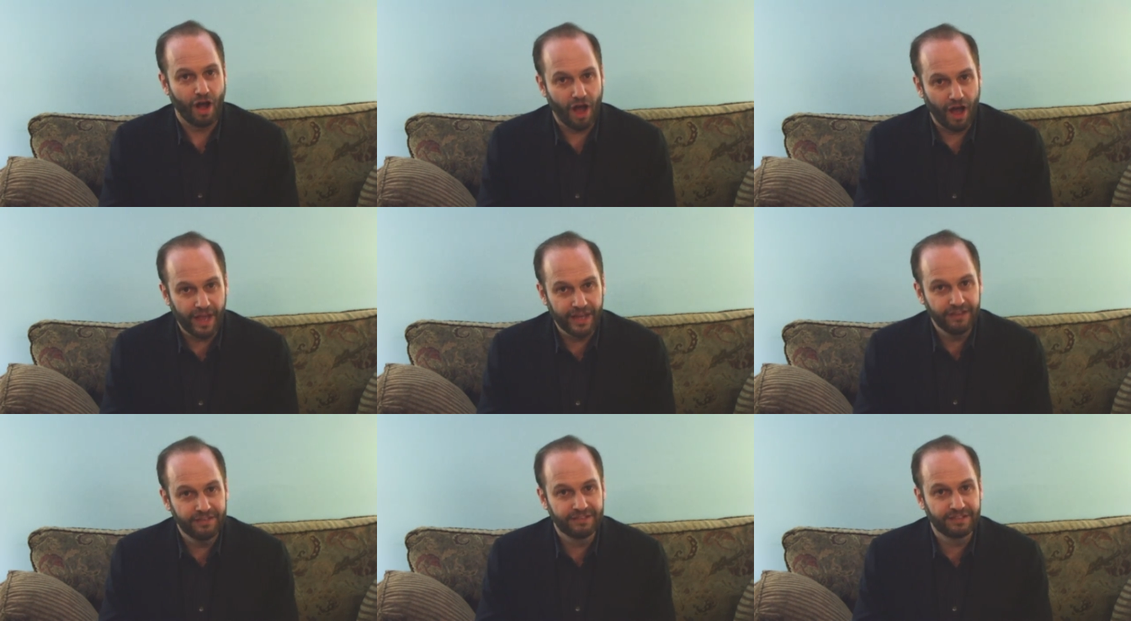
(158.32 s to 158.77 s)

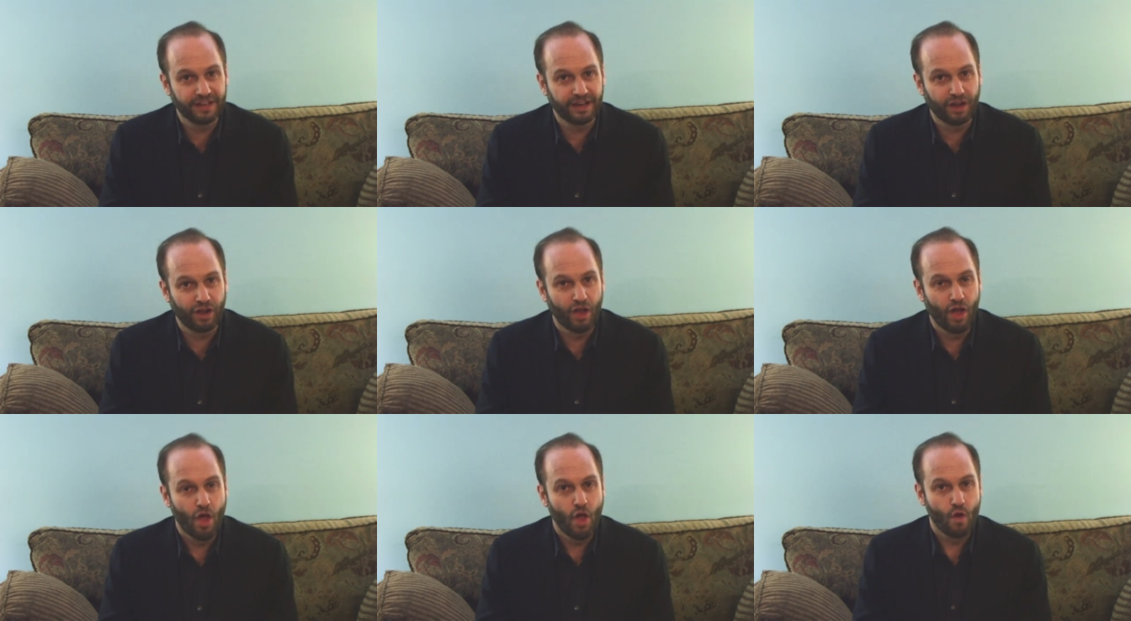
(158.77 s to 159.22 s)

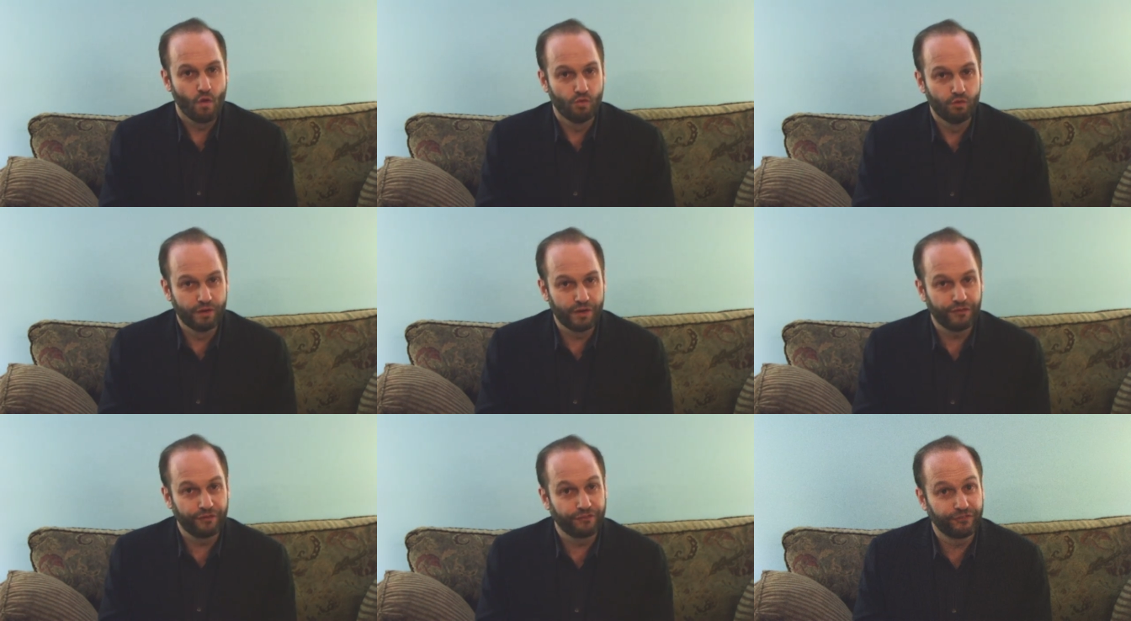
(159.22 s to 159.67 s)
Isaac
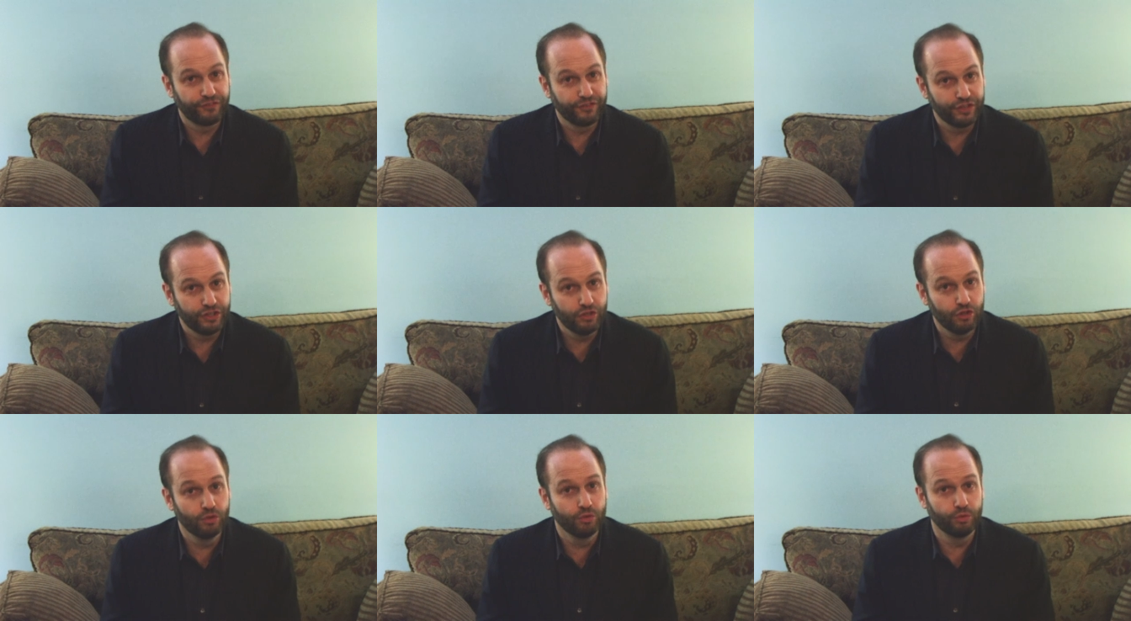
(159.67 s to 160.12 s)

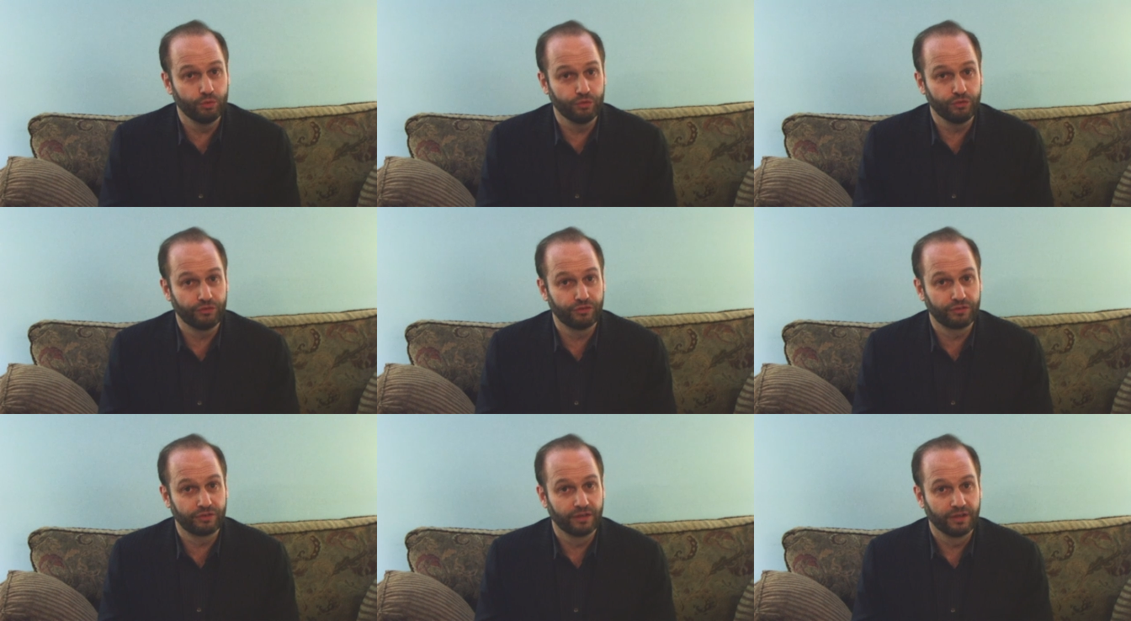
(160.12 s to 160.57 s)

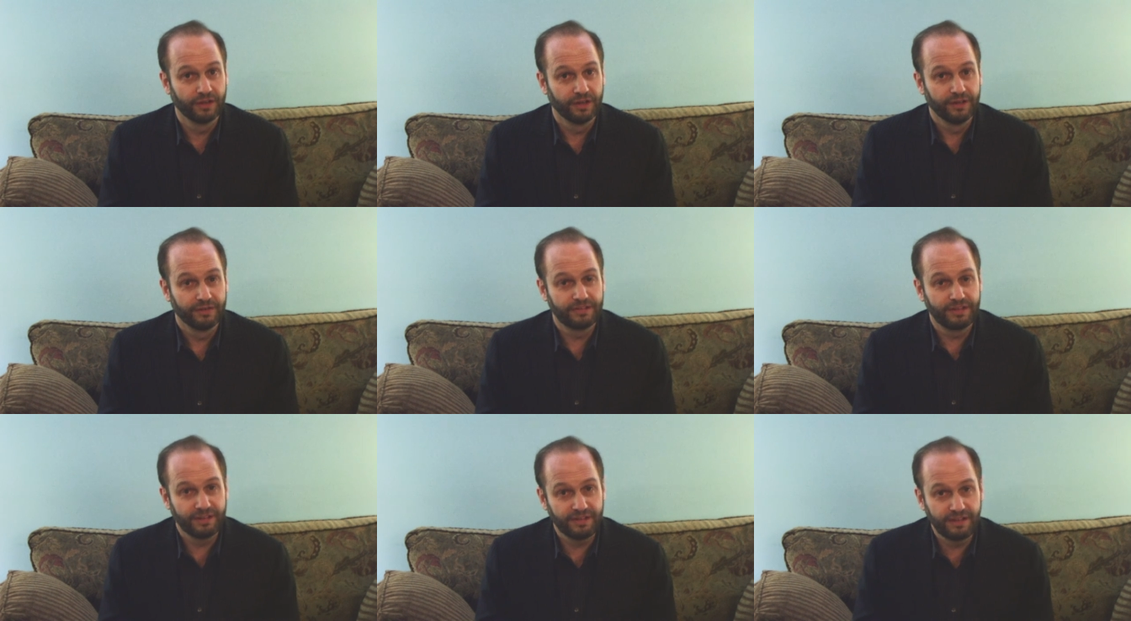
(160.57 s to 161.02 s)
refused
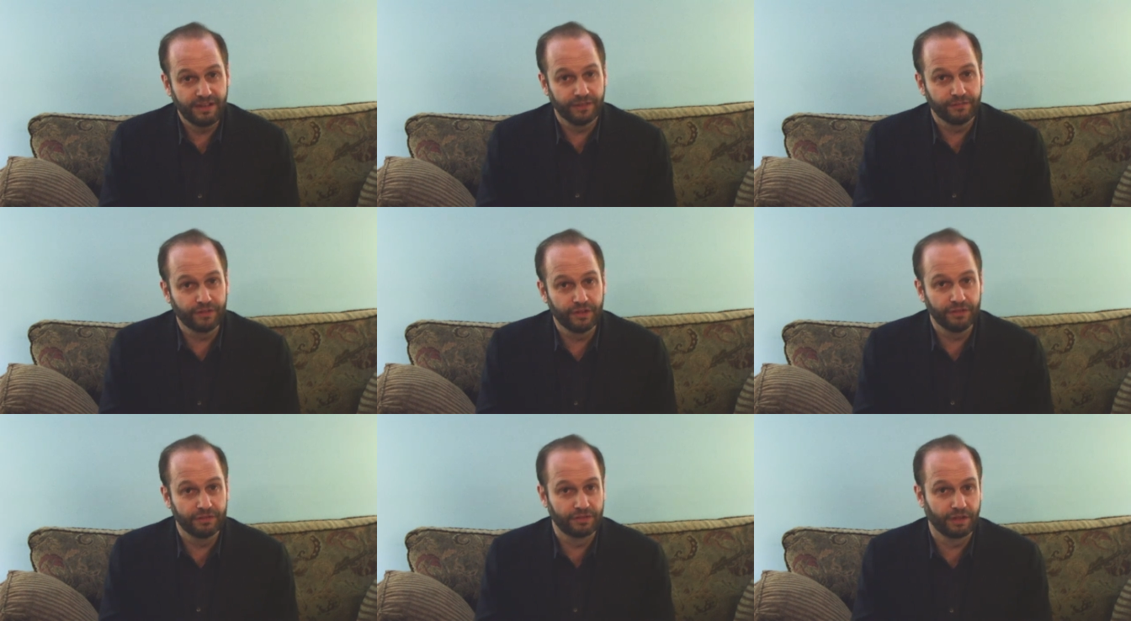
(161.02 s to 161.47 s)
to
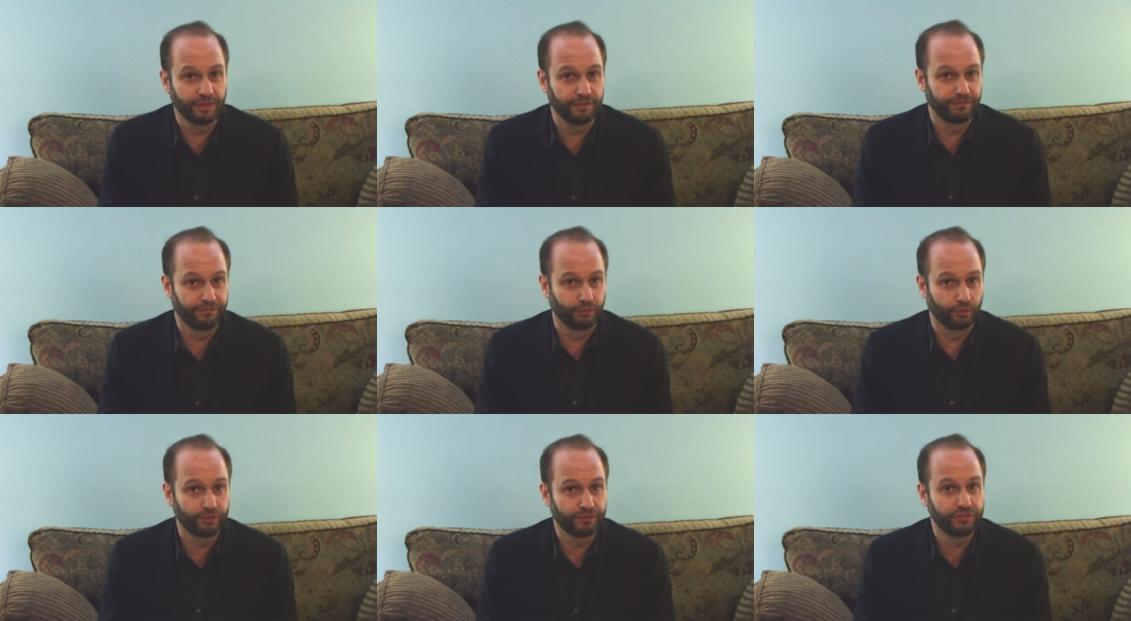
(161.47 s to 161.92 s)
give in to the
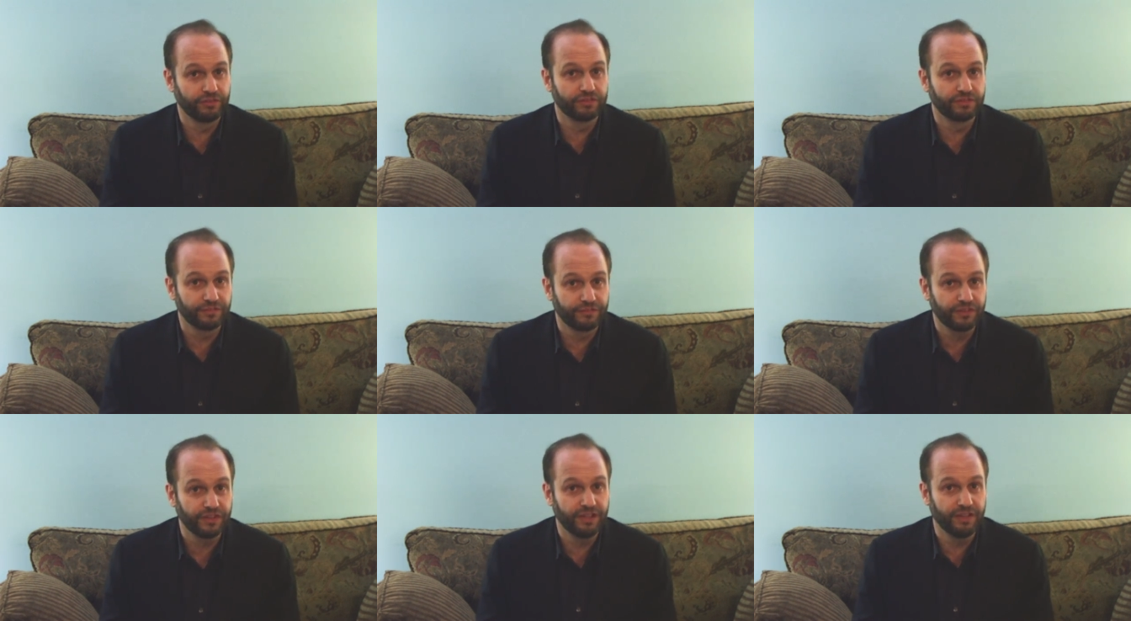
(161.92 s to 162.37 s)

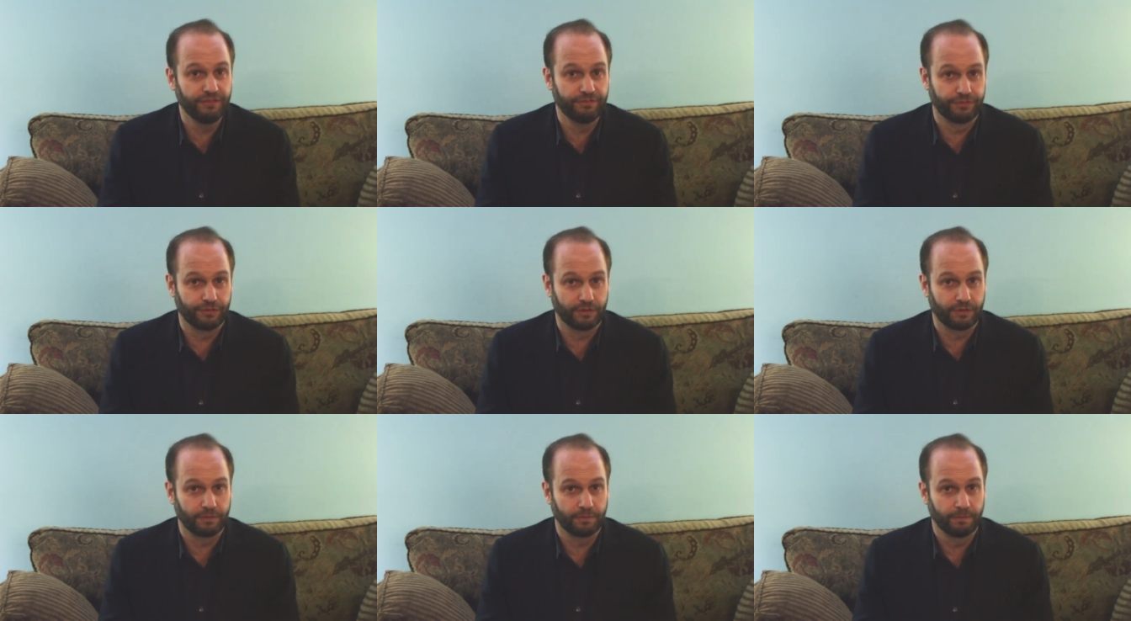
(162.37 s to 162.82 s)
forces of
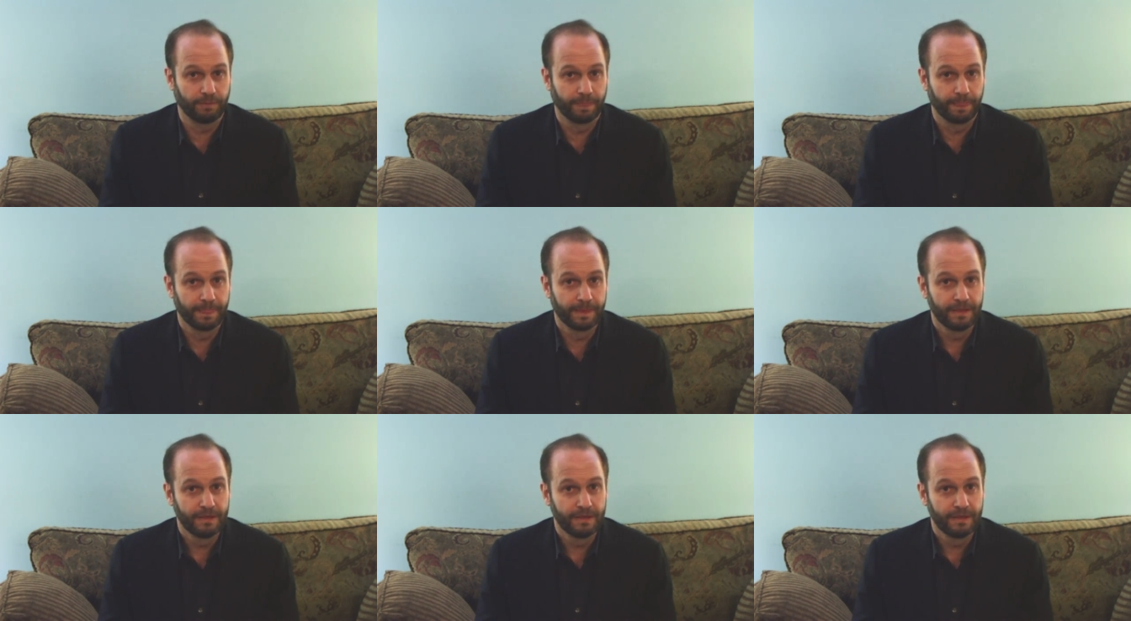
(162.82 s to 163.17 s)
evil.